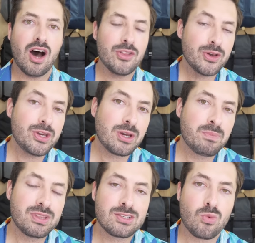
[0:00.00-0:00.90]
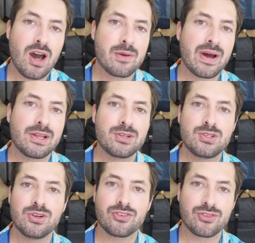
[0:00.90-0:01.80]
Although you can put this water bottle
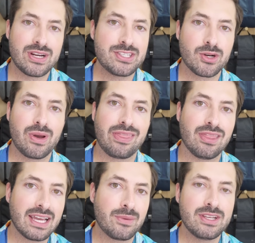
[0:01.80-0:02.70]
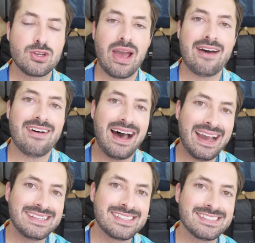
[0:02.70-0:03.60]
into a freezer with liquid to have
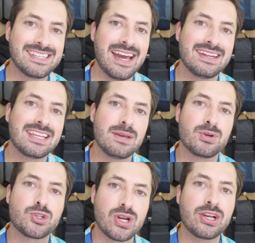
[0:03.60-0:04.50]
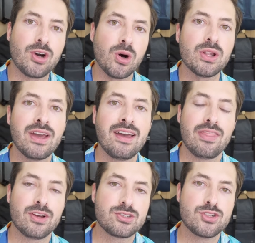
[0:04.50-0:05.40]
ice inside and keep your drink cold,
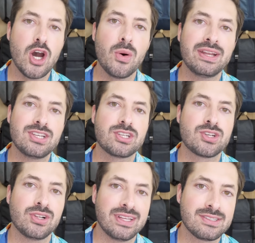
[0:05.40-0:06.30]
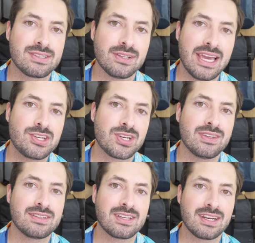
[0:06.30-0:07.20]
there's no additional
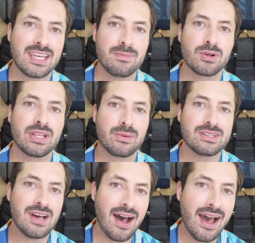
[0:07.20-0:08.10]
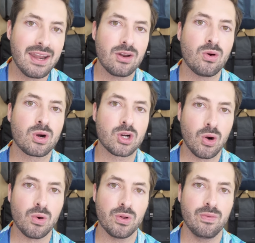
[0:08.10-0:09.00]
insulation that's gonna keep your liquids hot or
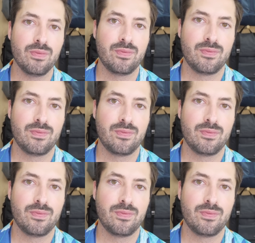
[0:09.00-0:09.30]
cold.